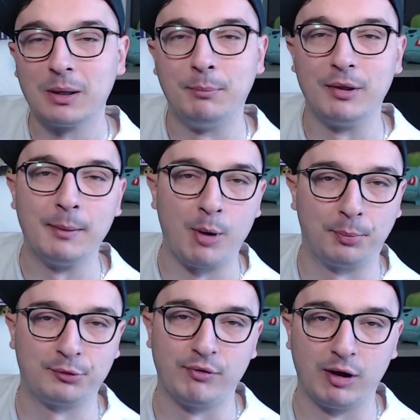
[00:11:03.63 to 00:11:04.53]
But their
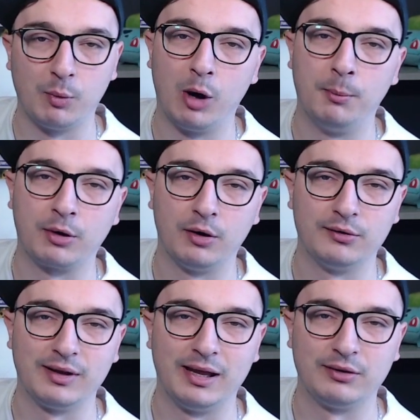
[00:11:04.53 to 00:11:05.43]
pops do very well
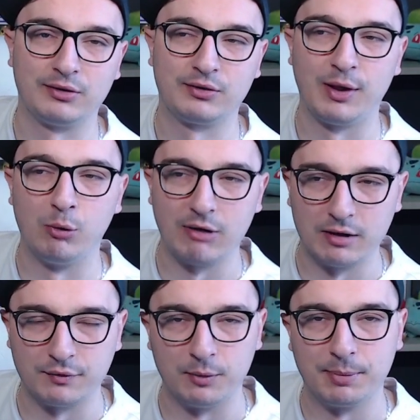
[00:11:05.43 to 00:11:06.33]
because it's still
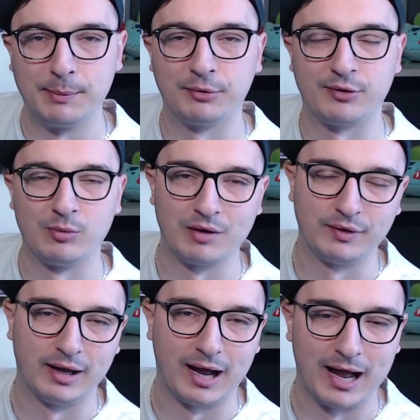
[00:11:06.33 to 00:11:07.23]
relevant. People still
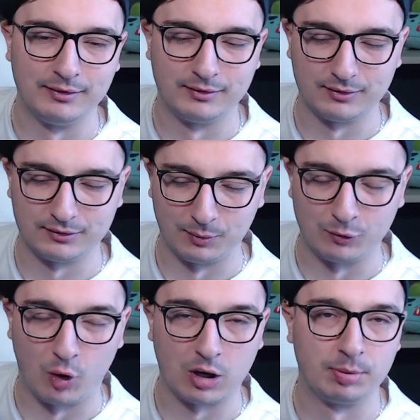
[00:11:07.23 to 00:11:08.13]
love it. And so
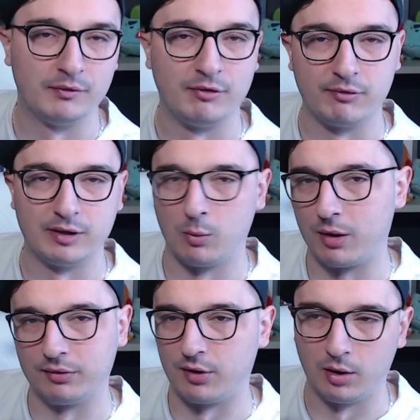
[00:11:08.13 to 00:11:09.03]
we've got a couple of the Riverdale
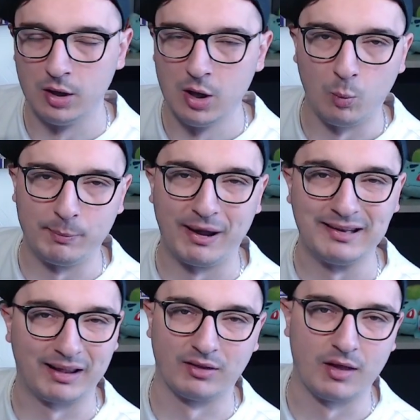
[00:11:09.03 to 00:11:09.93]
ones that we
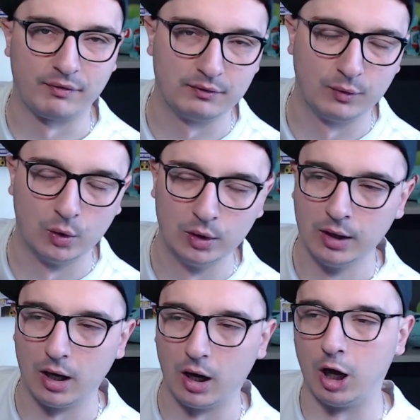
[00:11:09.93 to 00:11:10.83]
paid next to nothing for.
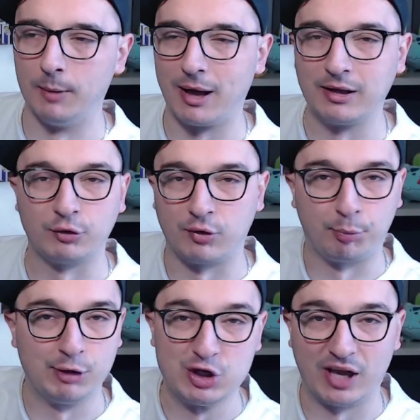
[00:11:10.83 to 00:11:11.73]
And I've just
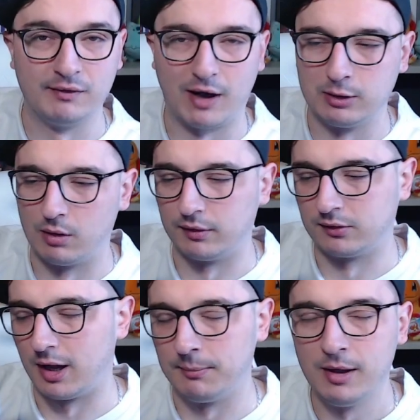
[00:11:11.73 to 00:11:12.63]
appreciating the value over
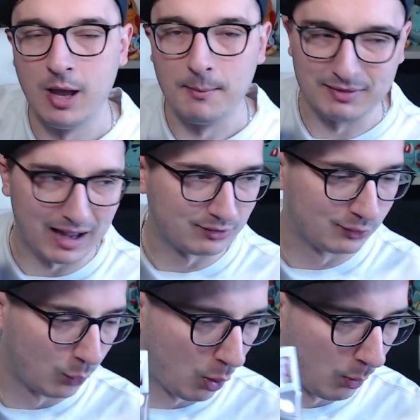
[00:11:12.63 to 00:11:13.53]
time. But that's the
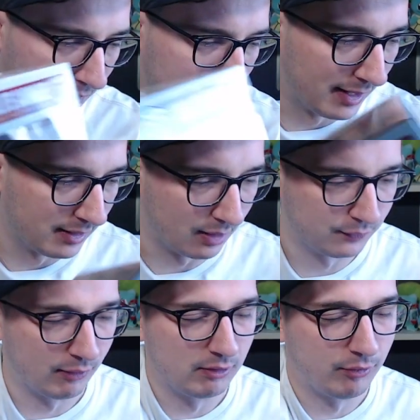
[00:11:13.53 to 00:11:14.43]
sort of one there that
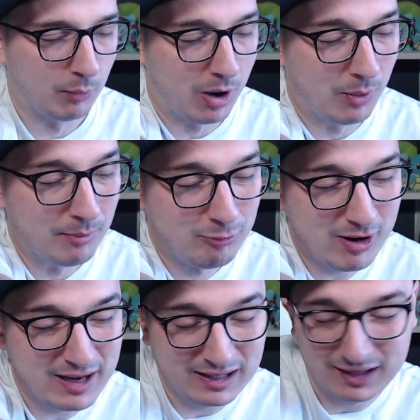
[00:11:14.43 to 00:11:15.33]
does very, very well. And
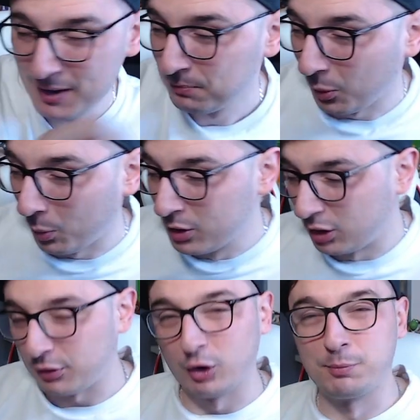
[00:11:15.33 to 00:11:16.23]
really, when you
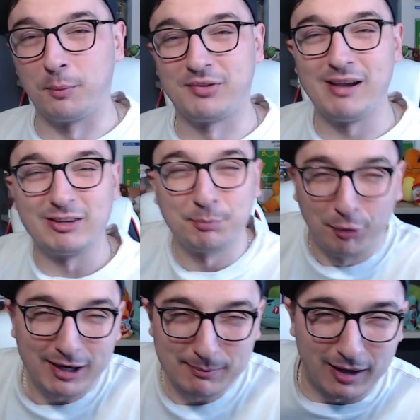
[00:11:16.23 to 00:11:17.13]
look at those pops there, it's
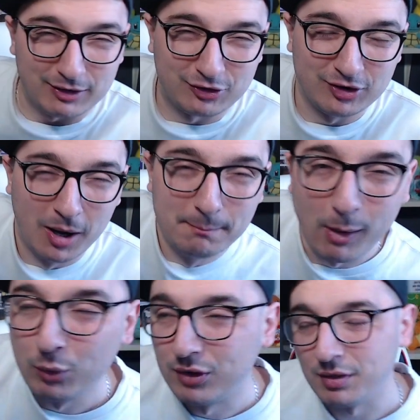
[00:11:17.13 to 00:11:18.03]
pretty much
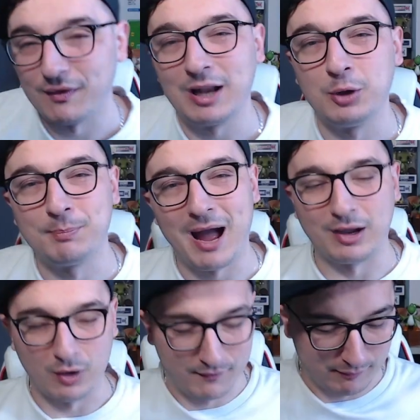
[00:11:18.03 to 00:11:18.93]
most of the value
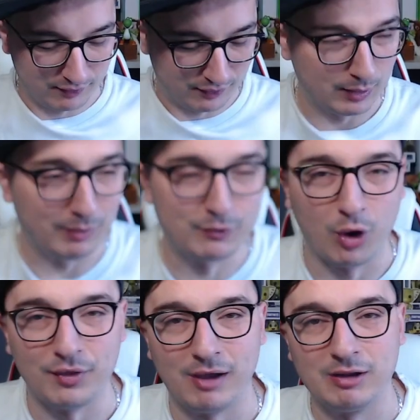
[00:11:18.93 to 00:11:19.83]
back of everything that we've
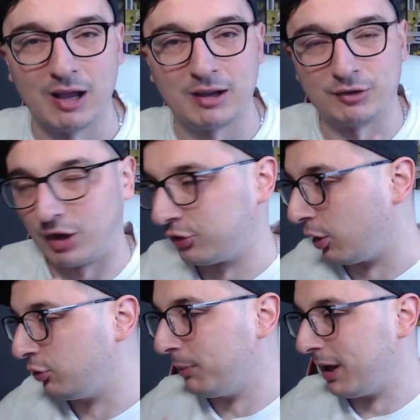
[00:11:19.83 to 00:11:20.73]
got there. And like I
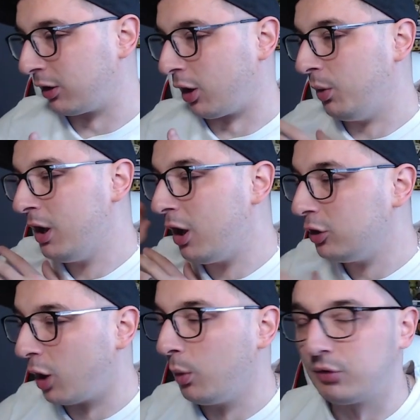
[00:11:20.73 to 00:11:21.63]
showed you a minute ago,
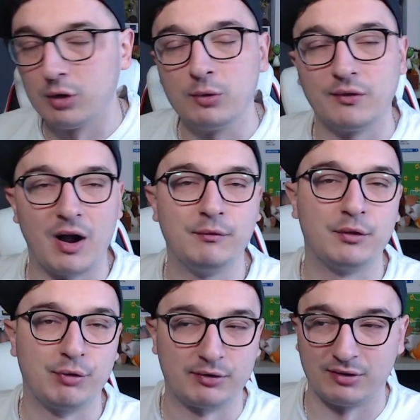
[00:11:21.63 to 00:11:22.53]
loads and loads of
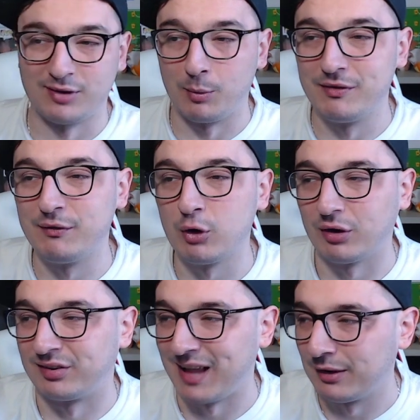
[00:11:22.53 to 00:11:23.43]
others for us to sell. We've even
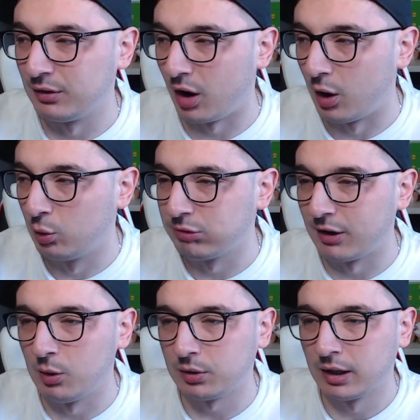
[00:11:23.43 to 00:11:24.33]
got the standard old Red
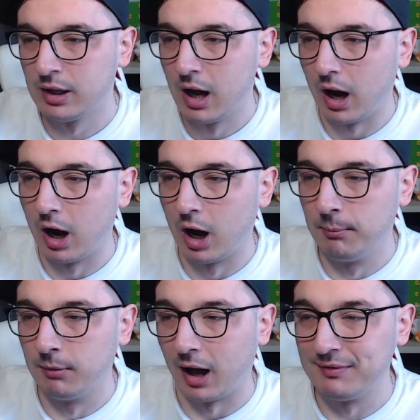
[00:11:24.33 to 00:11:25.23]
Hulk.
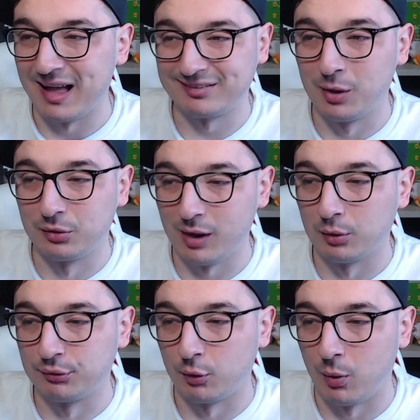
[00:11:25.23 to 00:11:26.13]
And that still
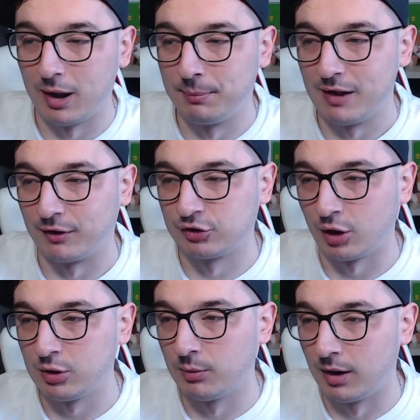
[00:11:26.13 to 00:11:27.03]
sells for quite a bit. If I
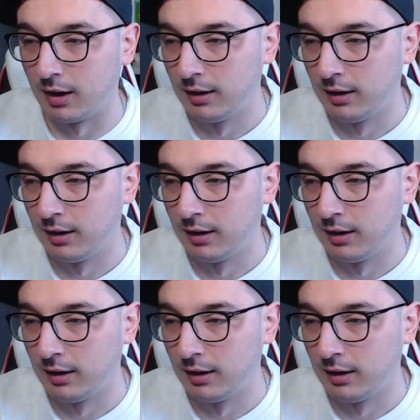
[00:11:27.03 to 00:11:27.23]
show you...